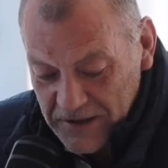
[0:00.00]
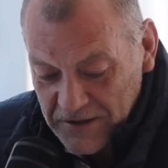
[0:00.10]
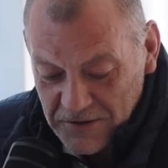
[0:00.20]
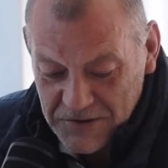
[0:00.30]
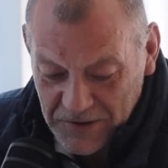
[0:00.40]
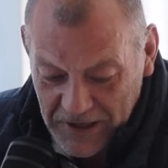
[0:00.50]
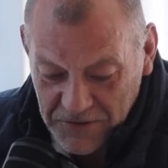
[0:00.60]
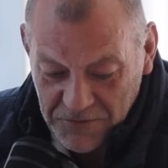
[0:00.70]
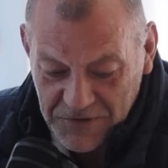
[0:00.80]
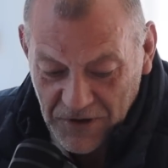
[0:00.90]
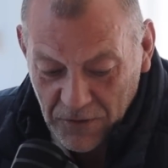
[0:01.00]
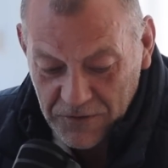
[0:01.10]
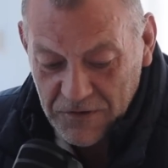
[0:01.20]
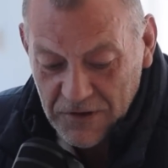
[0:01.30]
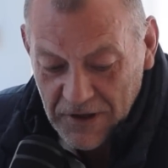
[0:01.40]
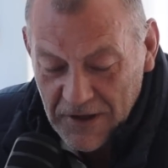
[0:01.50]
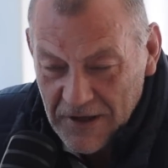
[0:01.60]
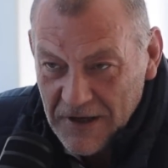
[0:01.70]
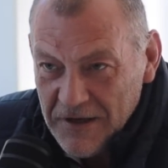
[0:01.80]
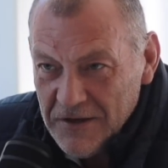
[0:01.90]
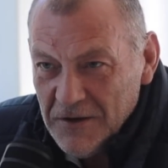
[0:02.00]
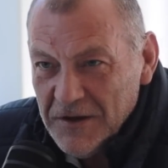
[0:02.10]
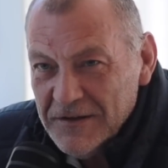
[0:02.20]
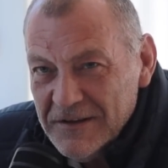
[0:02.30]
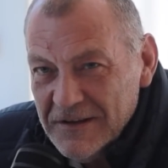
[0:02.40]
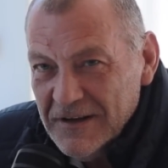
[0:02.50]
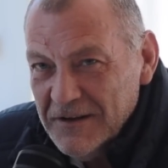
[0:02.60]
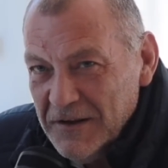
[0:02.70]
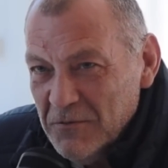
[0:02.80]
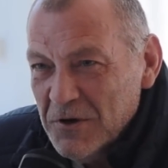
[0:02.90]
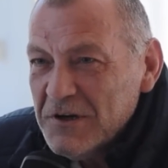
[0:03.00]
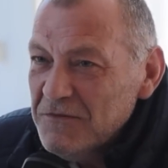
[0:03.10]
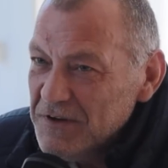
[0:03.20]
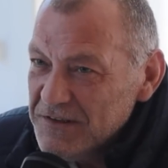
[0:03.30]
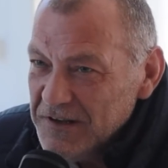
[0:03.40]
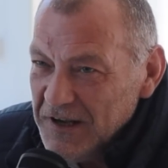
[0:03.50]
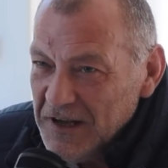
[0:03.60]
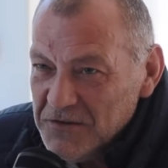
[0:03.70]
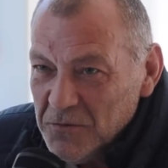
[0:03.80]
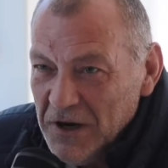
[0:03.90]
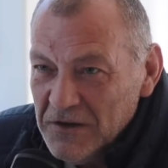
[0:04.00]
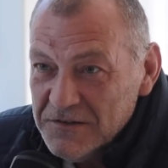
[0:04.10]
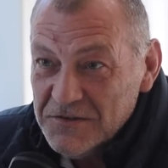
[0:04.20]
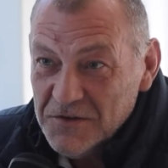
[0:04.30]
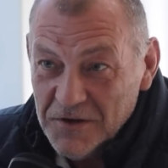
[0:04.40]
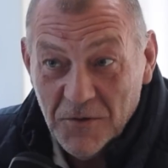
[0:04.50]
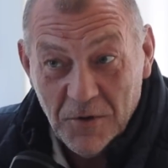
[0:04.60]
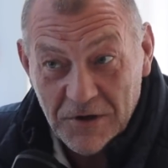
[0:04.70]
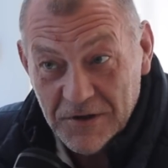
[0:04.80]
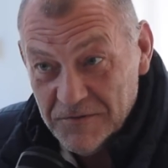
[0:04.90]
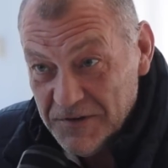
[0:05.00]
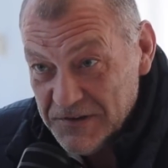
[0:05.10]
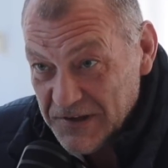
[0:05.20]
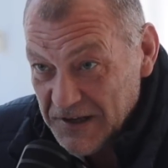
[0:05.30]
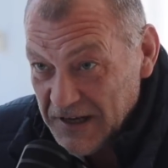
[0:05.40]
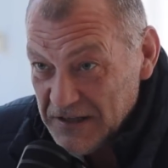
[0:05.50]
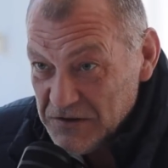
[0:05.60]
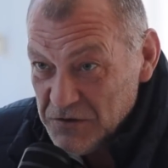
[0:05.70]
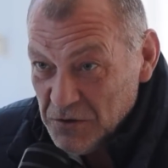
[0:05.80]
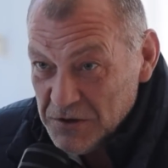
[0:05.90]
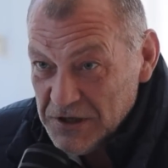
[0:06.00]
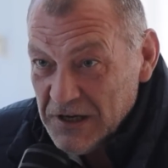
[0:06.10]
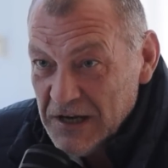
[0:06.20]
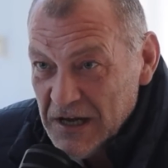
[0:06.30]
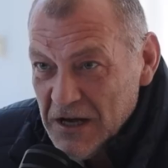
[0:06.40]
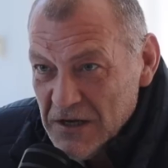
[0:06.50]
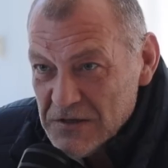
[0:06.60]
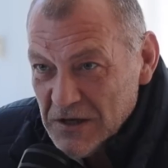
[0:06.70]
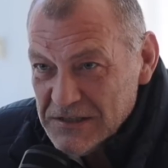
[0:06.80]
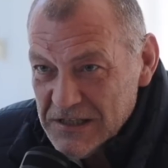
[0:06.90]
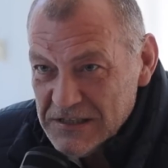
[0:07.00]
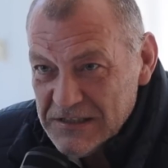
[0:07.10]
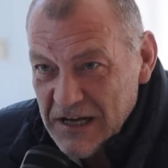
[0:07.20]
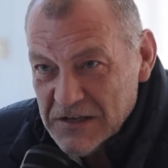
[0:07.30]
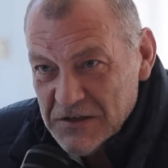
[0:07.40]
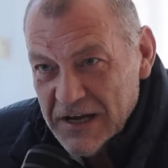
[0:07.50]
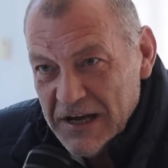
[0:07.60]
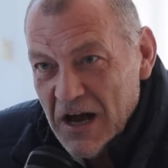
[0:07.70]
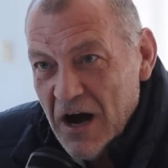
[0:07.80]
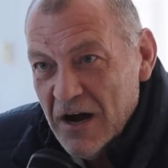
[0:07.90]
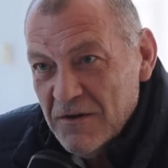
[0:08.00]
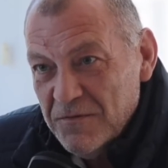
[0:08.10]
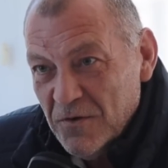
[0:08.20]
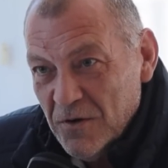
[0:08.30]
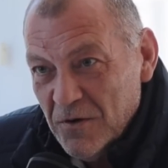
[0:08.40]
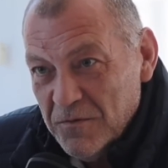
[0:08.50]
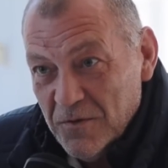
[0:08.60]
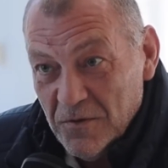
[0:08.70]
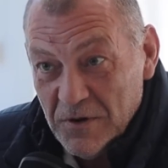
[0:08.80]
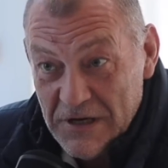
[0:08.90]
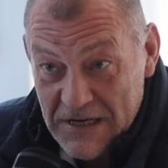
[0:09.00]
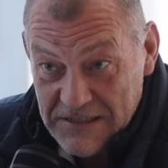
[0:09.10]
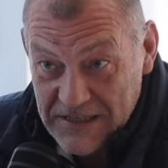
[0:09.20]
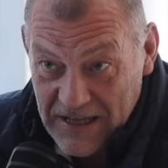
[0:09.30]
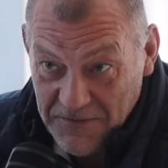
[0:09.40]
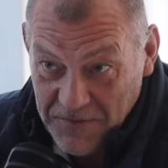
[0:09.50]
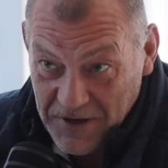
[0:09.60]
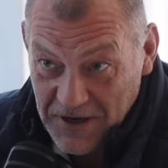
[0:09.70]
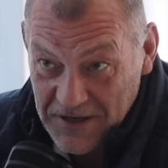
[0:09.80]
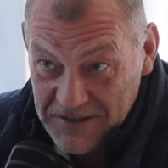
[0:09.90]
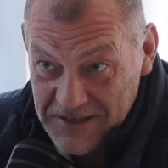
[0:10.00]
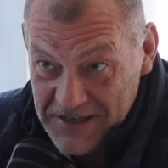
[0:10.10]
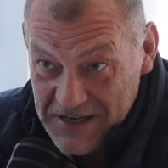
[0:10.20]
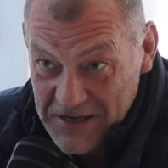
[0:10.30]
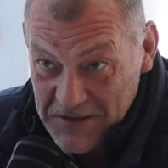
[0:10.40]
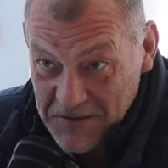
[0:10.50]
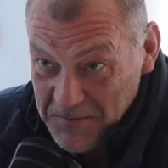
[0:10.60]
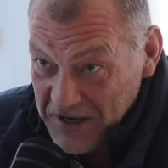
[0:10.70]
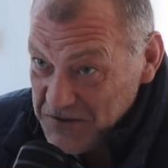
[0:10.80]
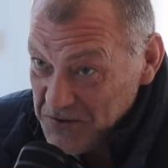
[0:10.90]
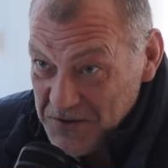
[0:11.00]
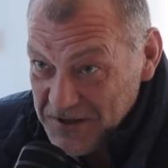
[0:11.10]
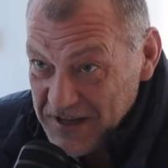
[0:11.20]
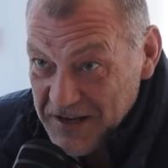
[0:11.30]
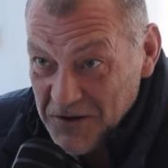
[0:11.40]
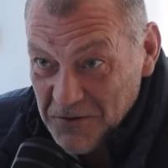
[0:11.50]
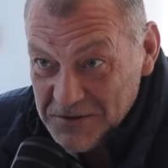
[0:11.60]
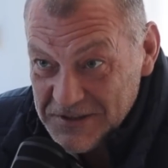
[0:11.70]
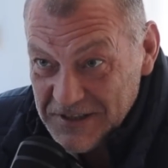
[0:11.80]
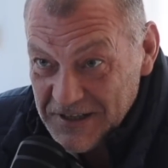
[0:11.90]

at Australia's results, they weren't convincing against Wales. They certainly weren't convincing against Georgia. So I'd say the stakes are getting higher for South Africa to make sure that they don't